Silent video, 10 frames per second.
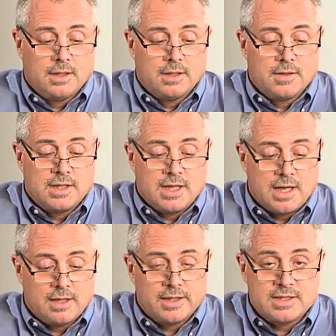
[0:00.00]
The A
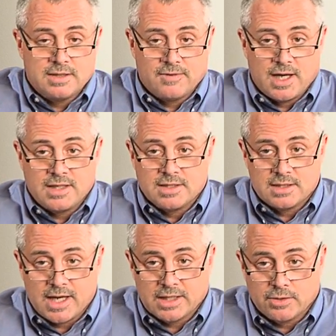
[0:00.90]
L S device is
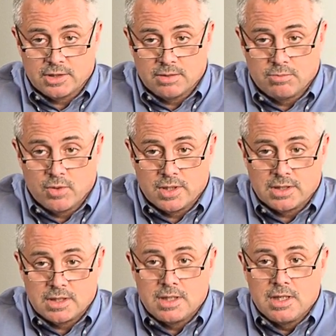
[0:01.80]
accurate to point
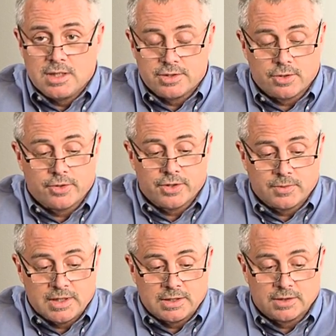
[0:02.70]
zero point zero
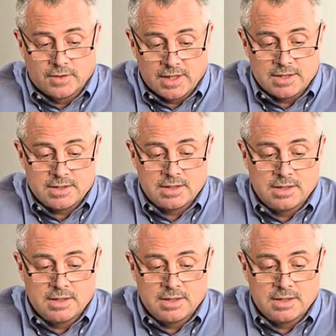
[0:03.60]
three degrees